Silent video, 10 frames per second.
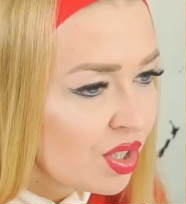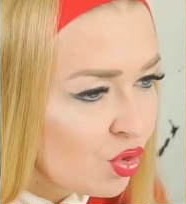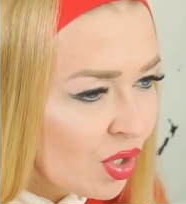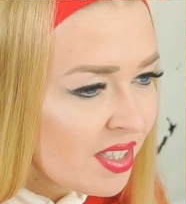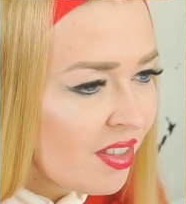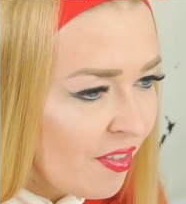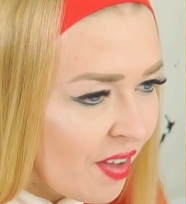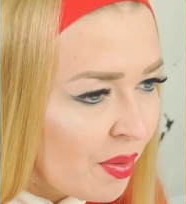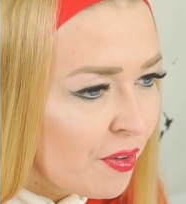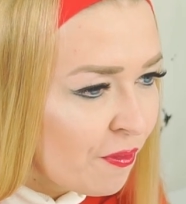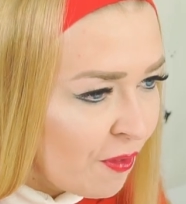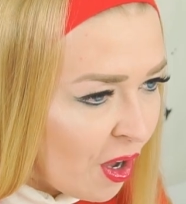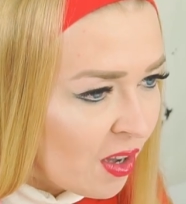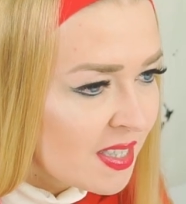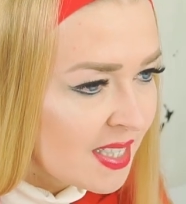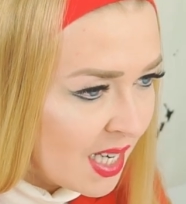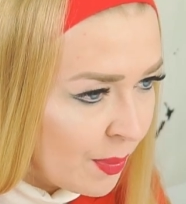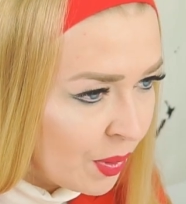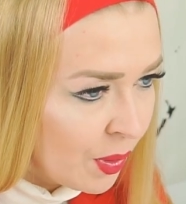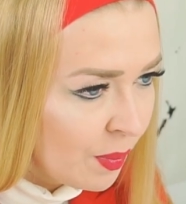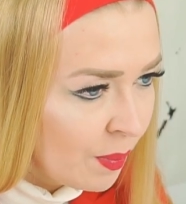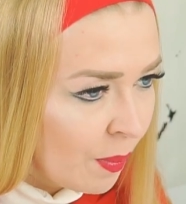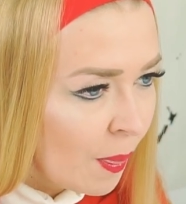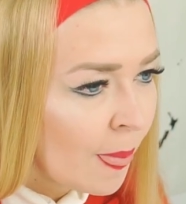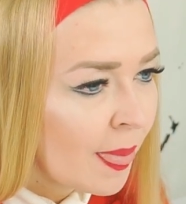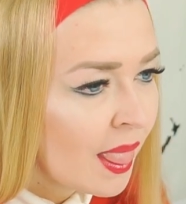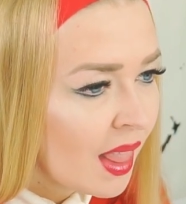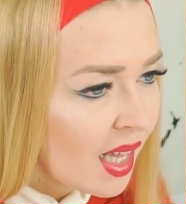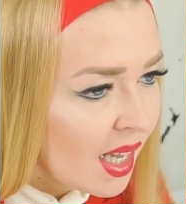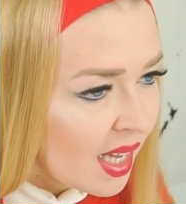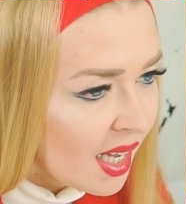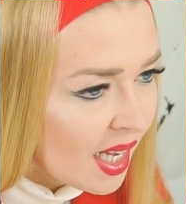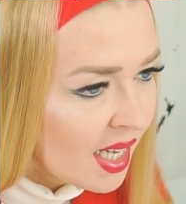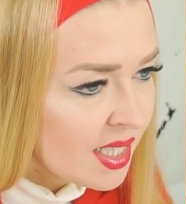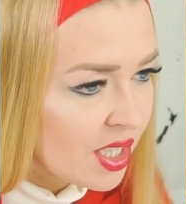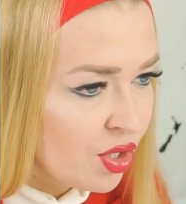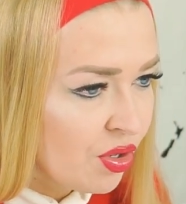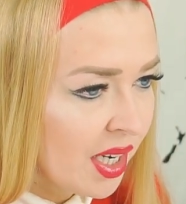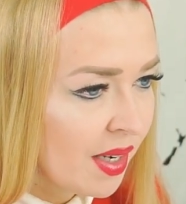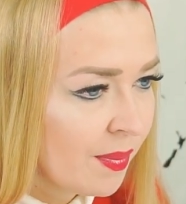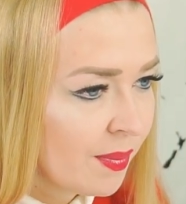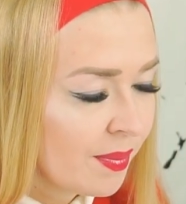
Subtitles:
stress the very first syllable. Industry.